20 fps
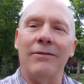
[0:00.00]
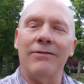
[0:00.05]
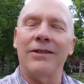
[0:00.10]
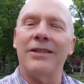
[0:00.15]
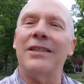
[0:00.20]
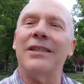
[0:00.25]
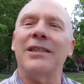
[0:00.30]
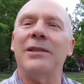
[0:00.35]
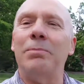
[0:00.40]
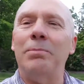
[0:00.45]

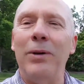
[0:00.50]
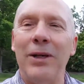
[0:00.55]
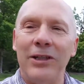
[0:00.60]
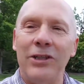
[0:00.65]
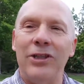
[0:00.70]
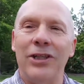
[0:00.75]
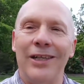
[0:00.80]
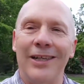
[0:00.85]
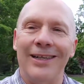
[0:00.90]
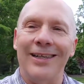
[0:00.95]

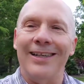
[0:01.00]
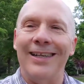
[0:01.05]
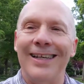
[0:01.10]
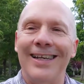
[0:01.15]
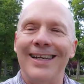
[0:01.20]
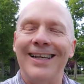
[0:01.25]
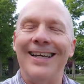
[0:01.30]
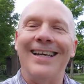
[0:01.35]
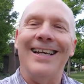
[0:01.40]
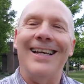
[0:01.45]
suspicion
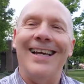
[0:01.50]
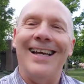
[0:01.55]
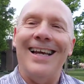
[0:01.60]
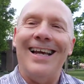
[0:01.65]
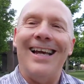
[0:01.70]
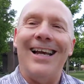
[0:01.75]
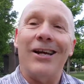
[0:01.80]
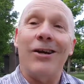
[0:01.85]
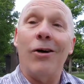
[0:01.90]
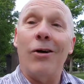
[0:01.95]

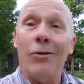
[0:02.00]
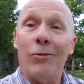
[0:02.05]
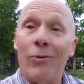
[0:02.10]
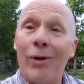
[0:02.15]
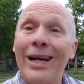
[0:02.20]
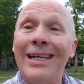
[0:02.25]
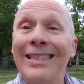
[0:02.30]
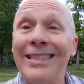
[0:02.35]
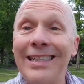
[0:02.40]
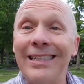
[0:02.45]
called
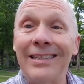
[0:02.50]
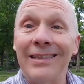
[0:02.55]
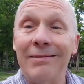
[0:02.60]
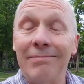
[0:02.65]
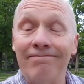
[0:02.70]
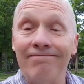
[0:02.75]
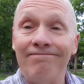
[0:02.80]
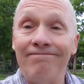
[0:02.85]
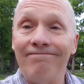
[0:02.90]
racism